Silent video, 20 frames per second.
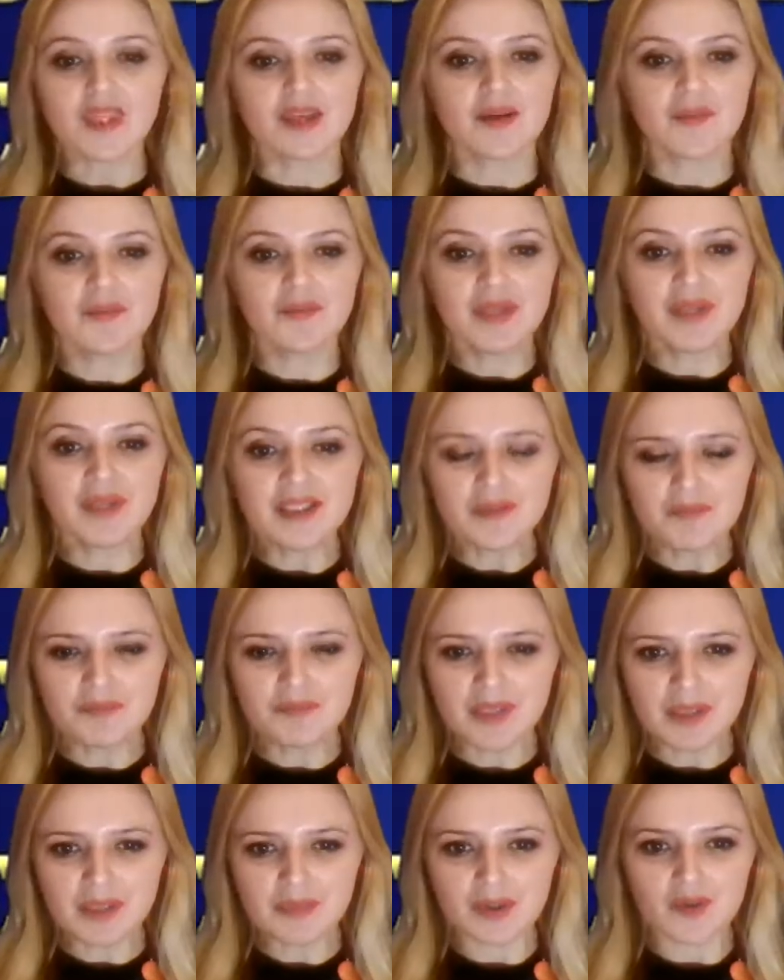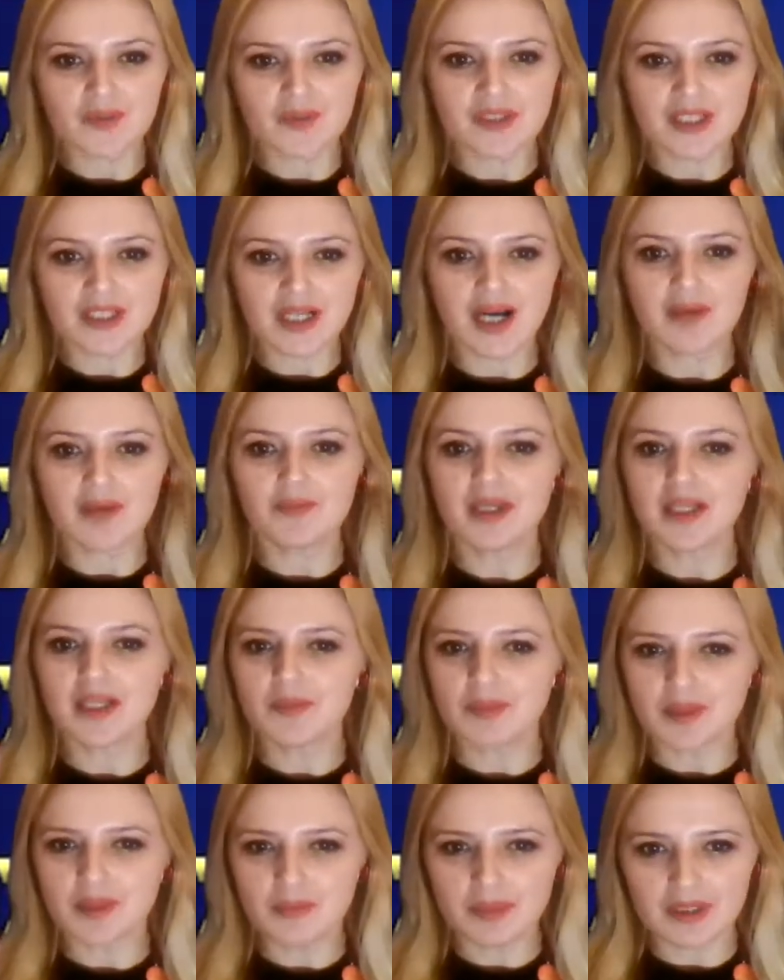many people, there are many
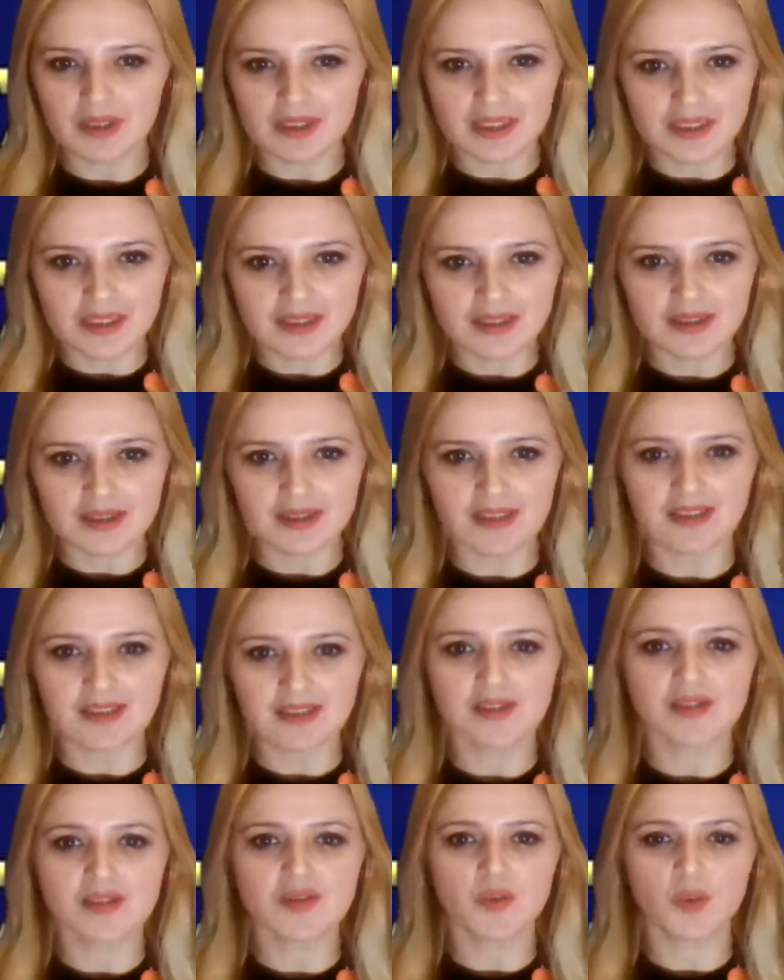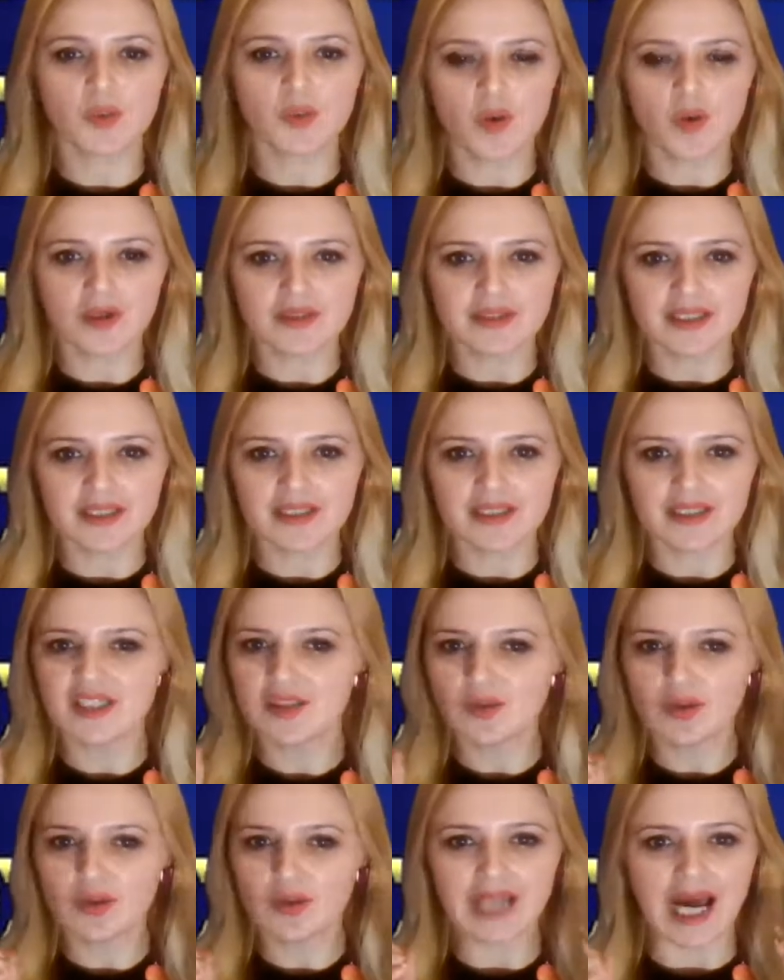people in this world that they
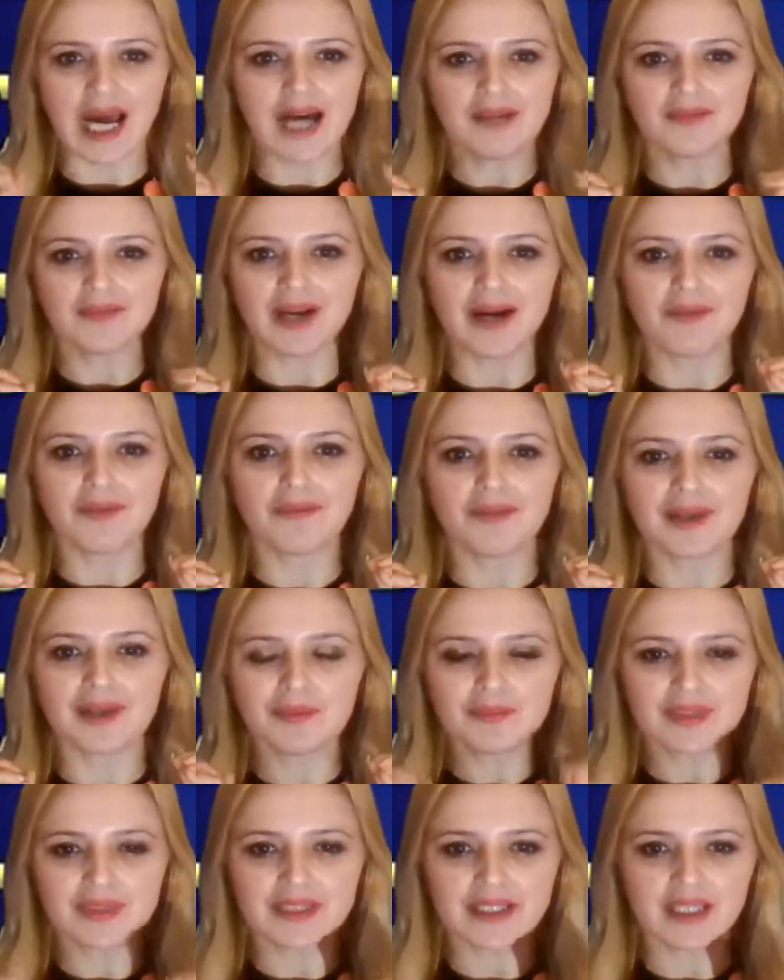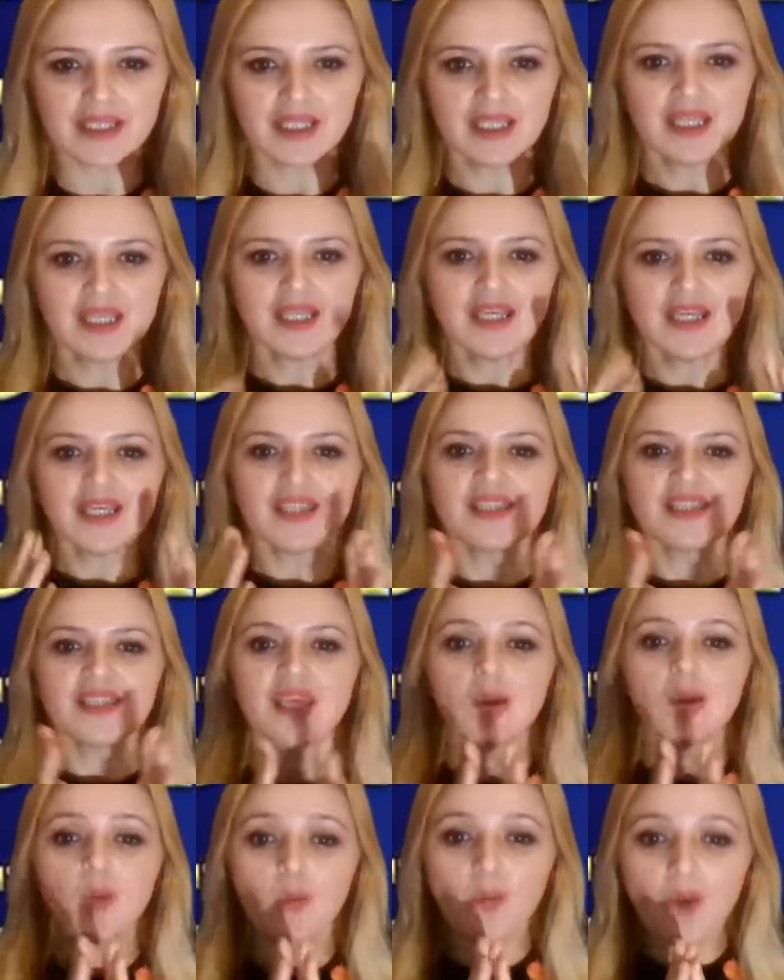don't have a family.
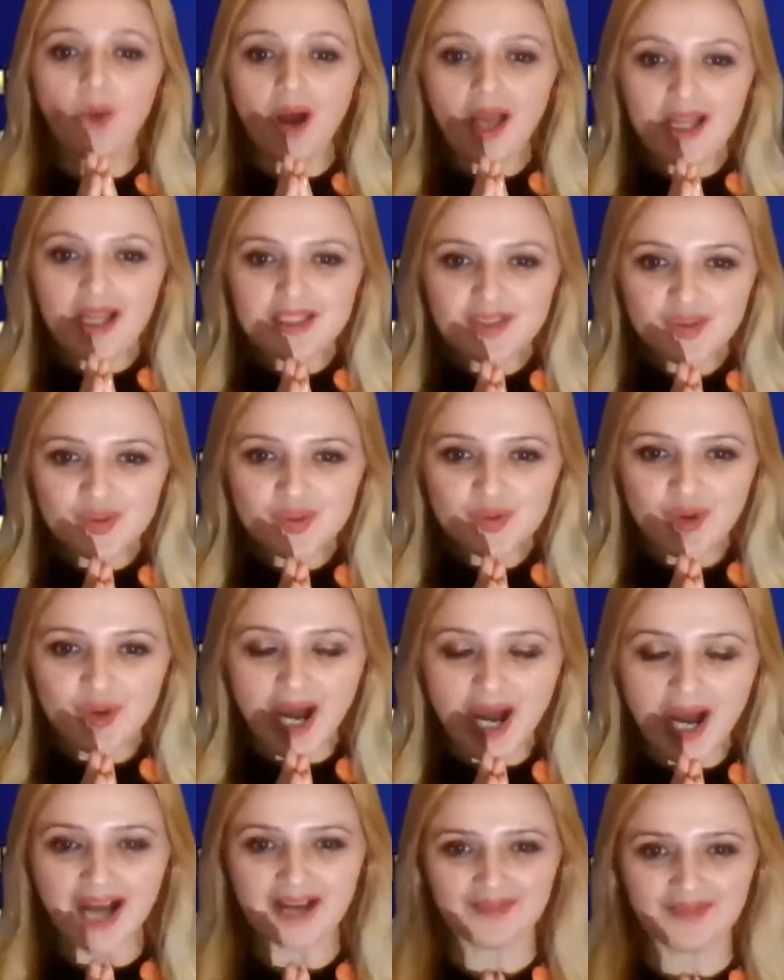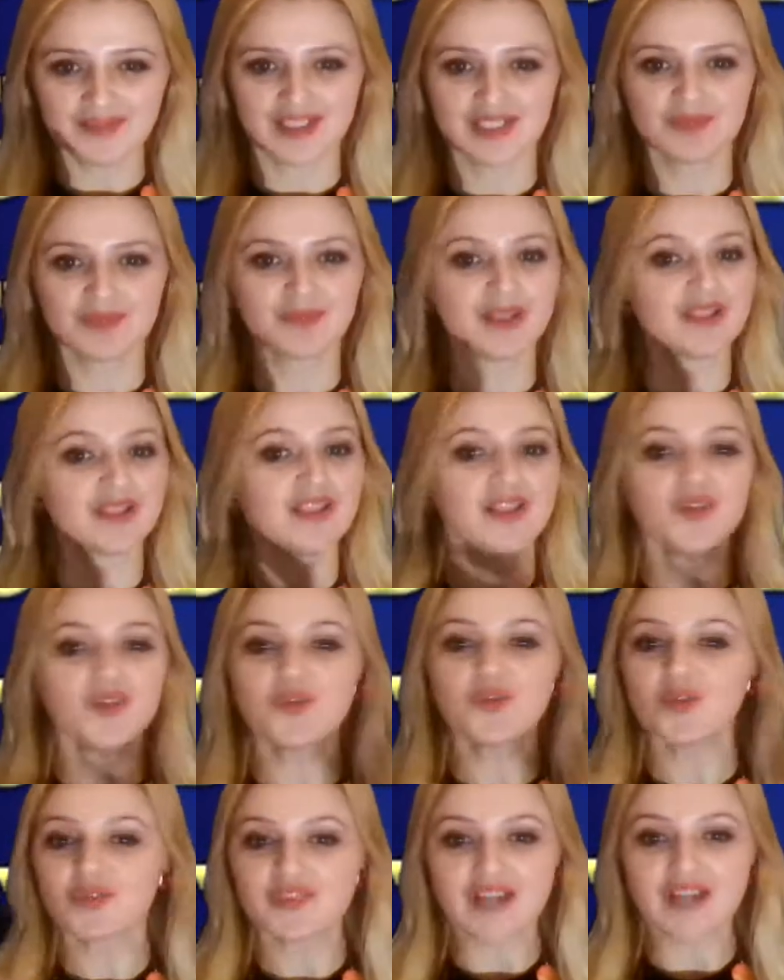They want to have that, but they
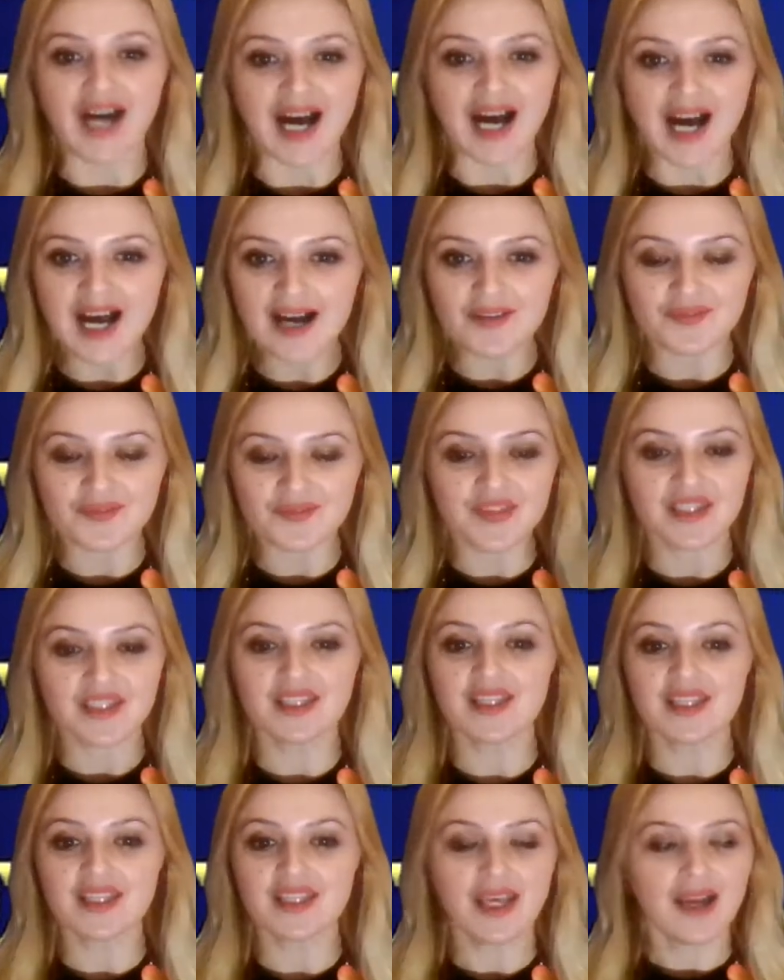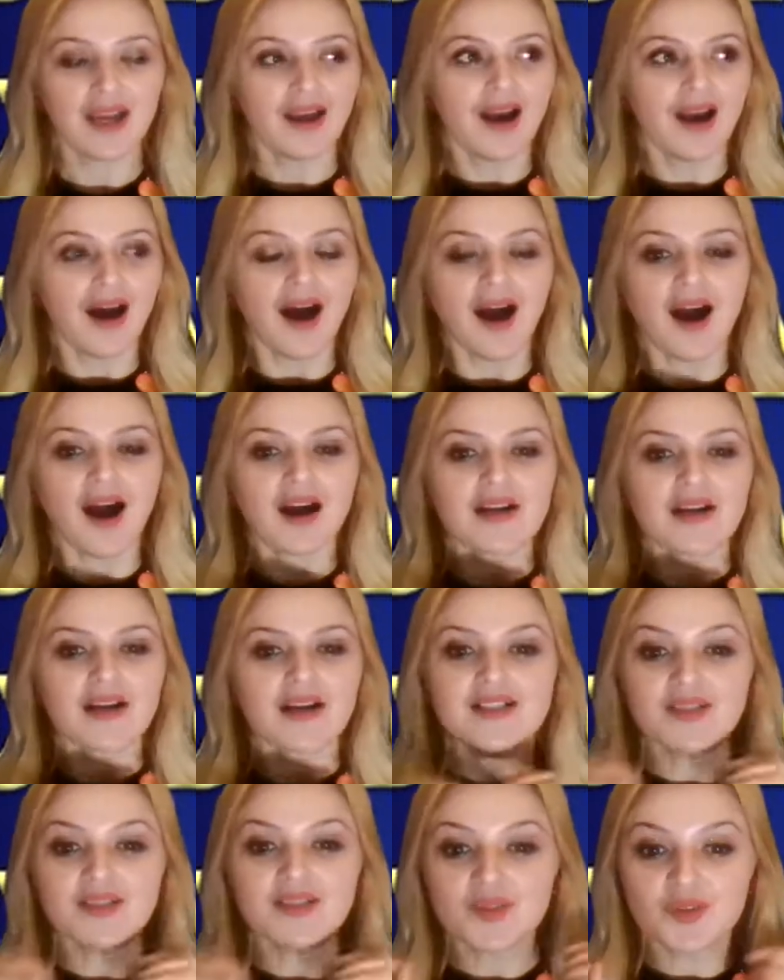don't have. They are
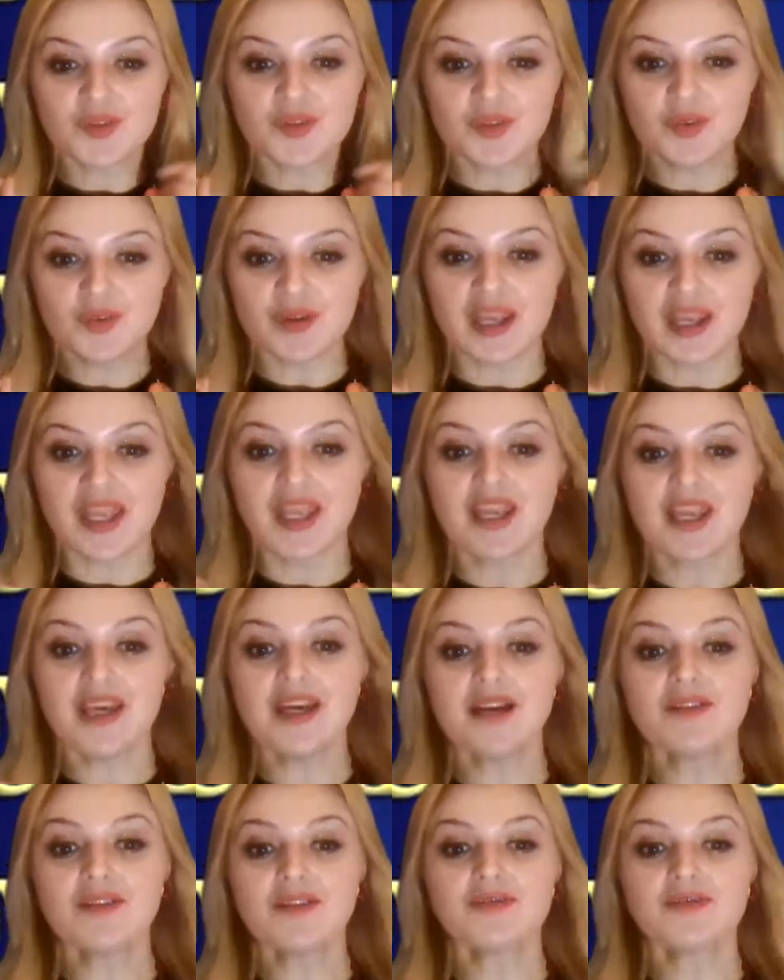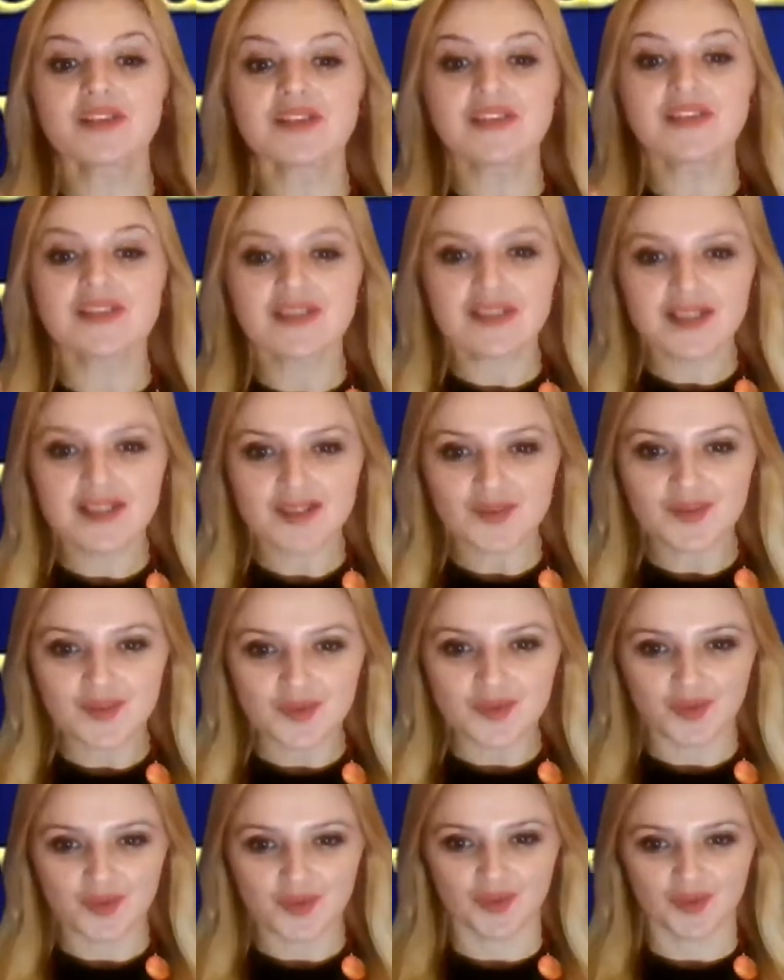ready to do everything
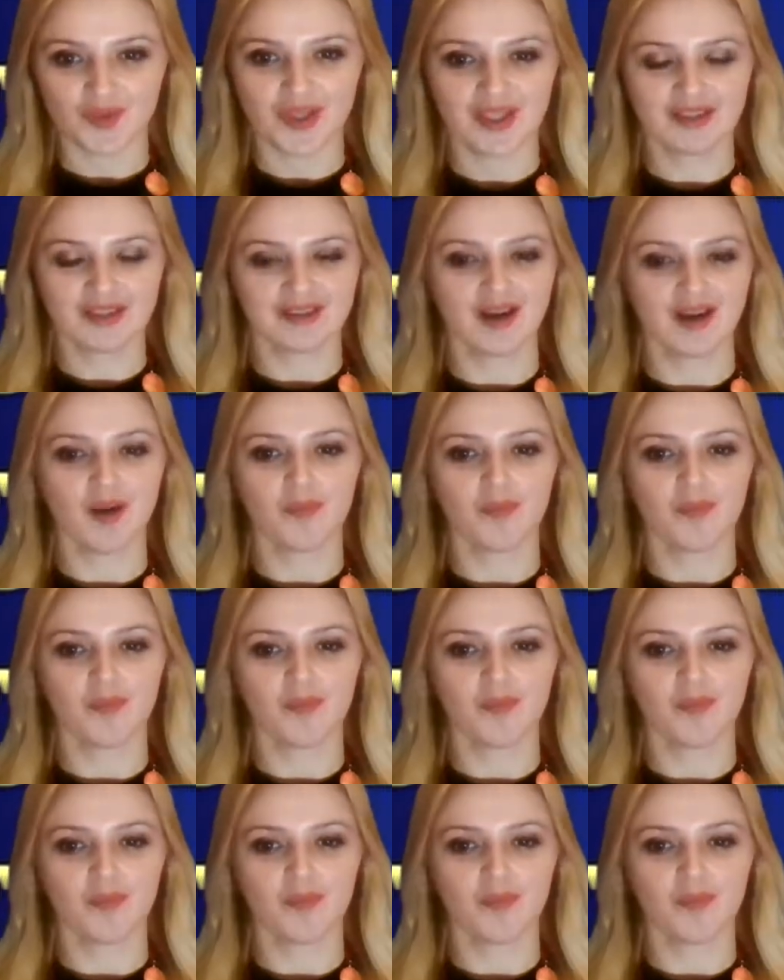to get a